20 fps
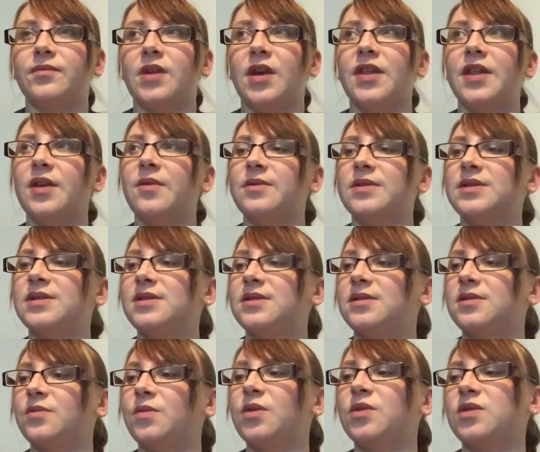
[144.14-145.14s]
I think it was,
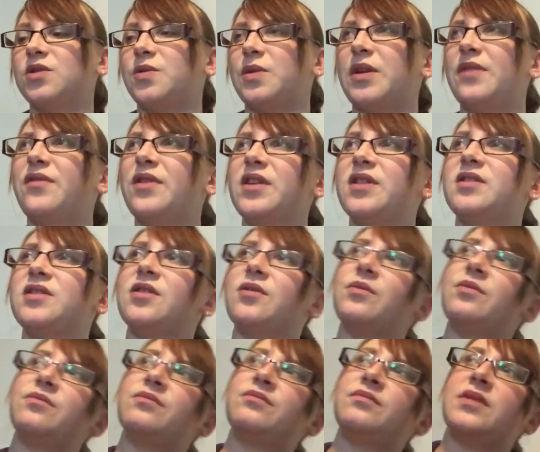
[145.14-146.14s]
well, the 25th, so
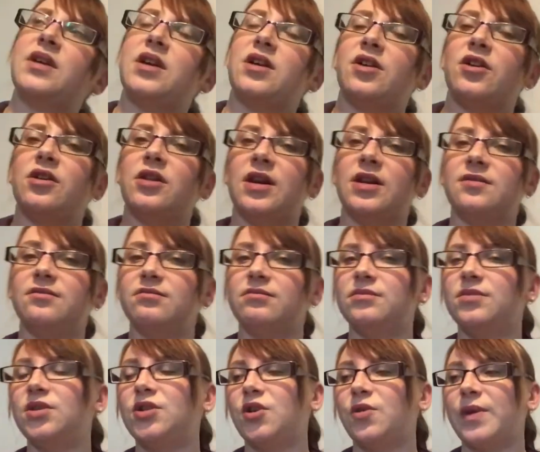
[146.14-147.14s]
I don't know, like
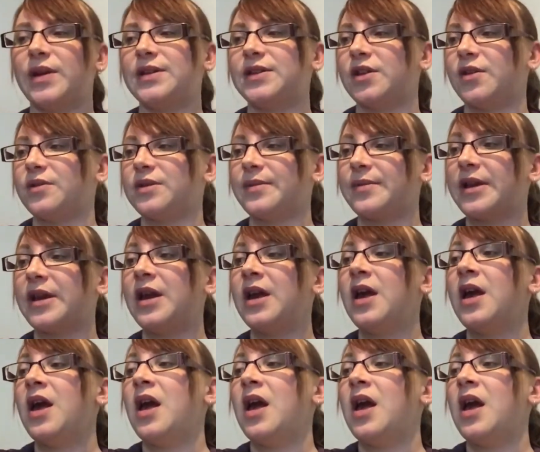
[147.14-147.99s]
2 weeks ago or something.